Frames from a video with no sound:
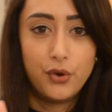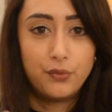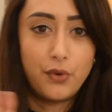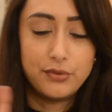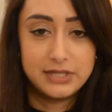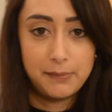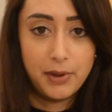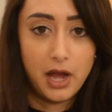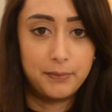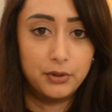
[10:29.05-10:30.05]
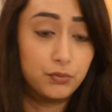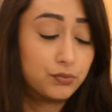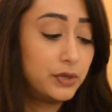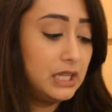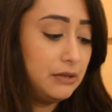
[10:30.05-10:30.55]
rosy purple,
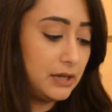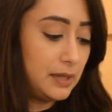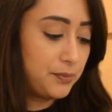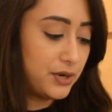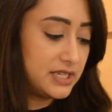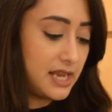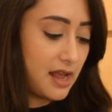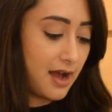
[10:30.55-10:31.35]
really really pretty.